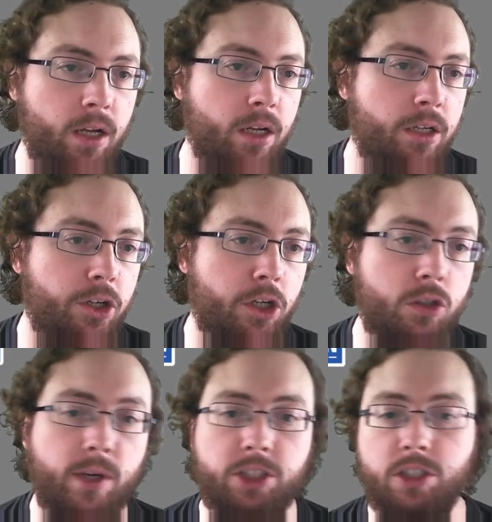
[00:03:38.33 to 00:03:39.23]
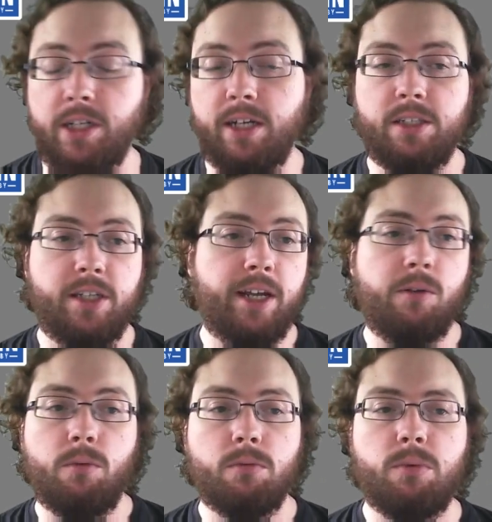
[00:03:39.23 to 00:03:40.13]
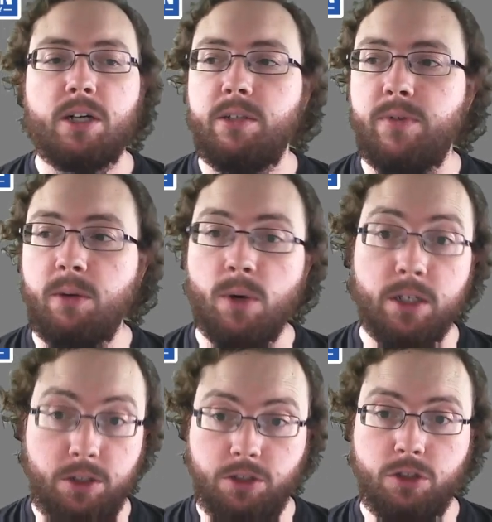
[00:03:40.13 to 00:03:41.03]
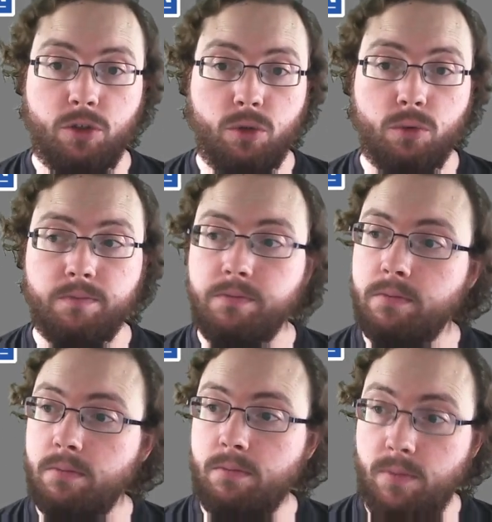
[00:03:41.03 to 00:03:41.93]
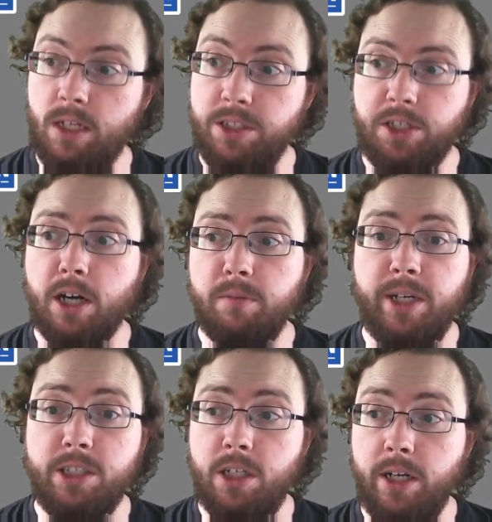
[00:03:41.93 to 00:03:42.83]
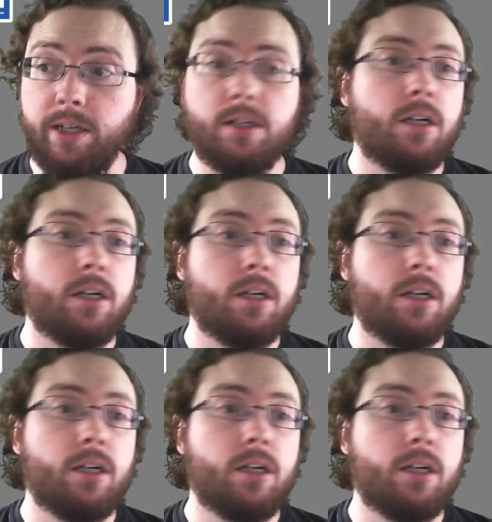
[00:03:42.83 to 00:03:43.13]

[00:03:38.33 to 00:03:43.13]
The other question then is, hey, what if I want to start immediately?